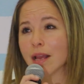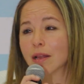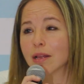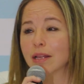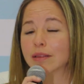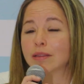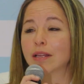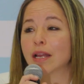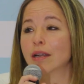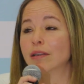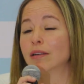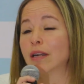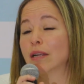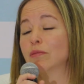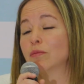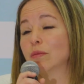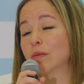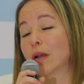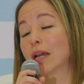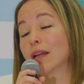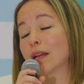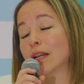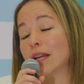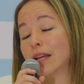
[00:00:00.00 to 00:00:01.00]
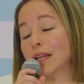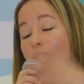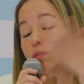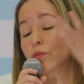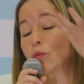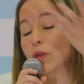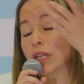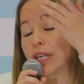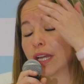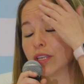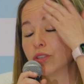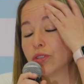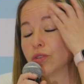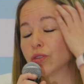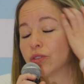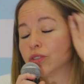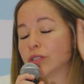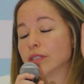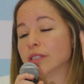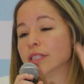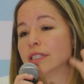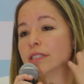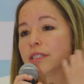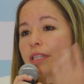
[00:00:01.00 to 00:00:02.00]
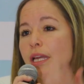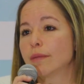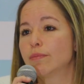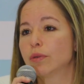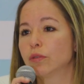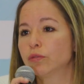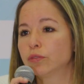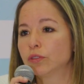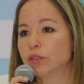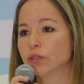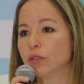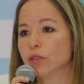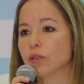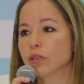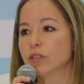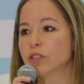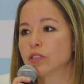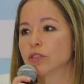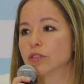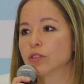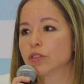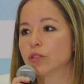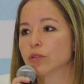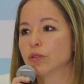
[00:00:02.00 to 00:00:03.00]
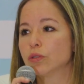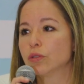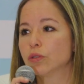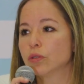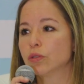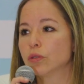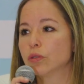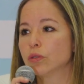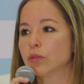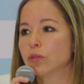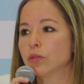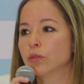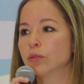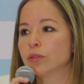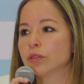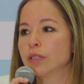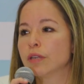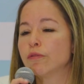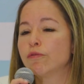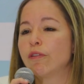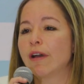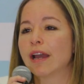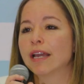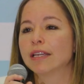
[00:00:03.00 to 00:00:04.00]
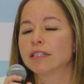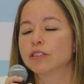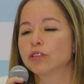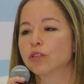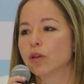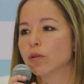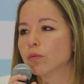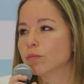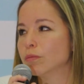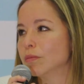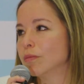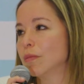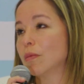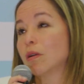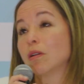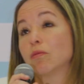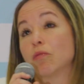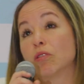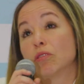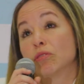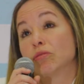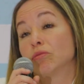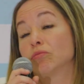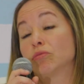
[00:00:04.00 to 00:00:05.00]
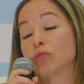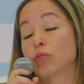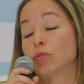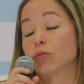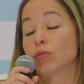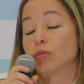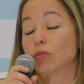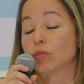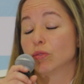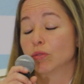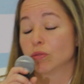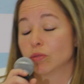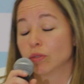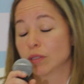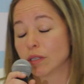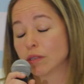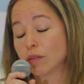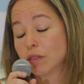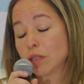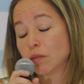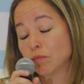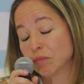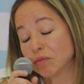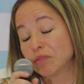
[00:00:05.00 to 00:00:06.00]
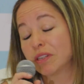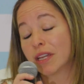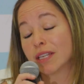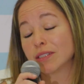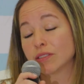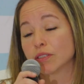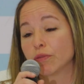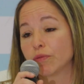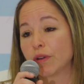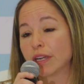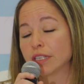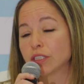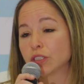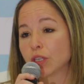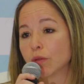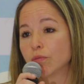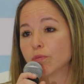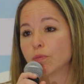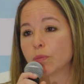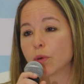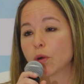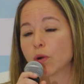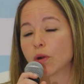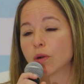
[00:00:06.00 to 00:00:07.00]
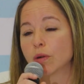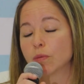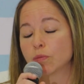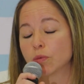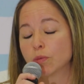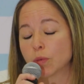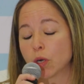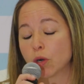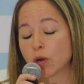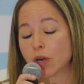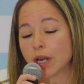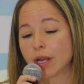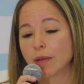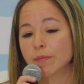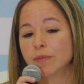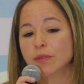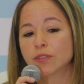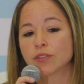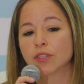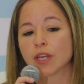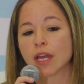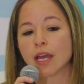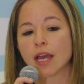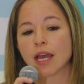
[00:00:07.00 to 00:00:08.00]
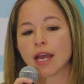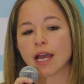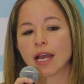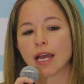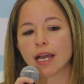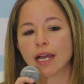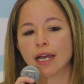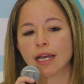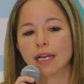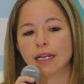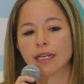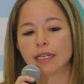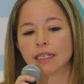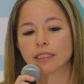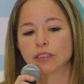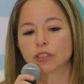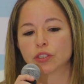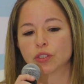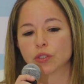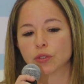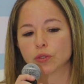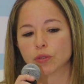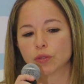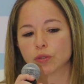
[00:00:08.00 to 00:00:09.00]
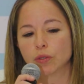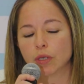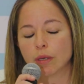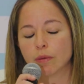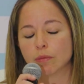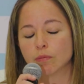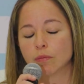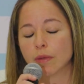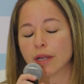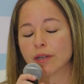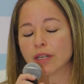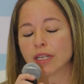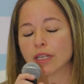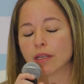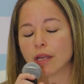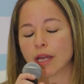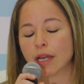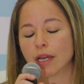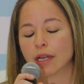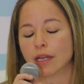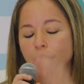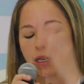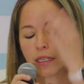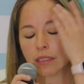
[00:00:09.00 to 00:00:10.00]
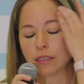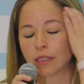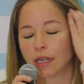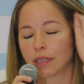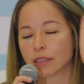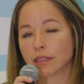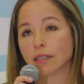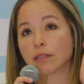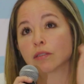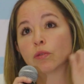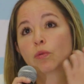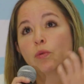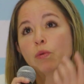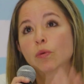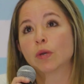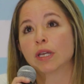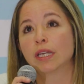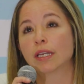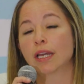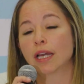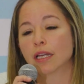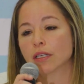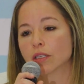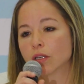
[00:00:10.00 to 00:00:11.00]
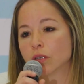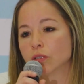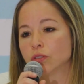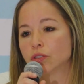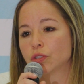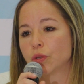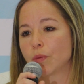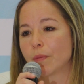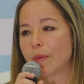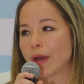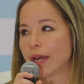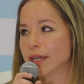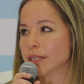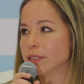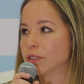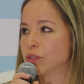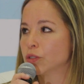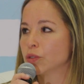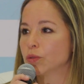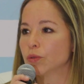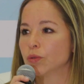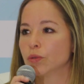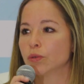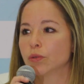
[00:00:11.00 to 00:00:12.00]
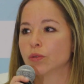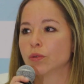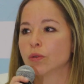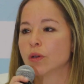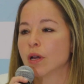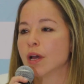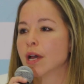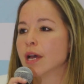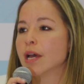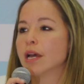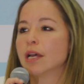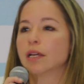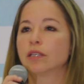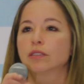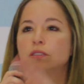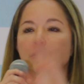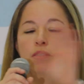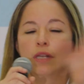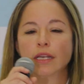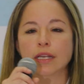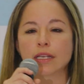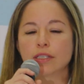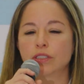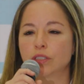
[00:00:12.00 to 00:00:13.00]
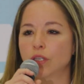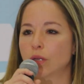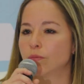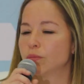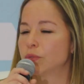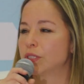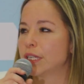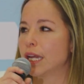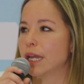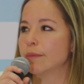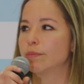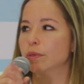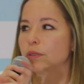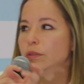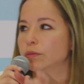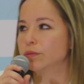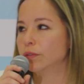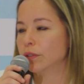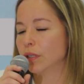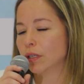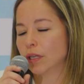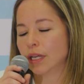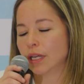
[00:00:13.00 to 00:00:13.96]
there we can use these type of tools to define some or to define some programs to very that we can customize to some type of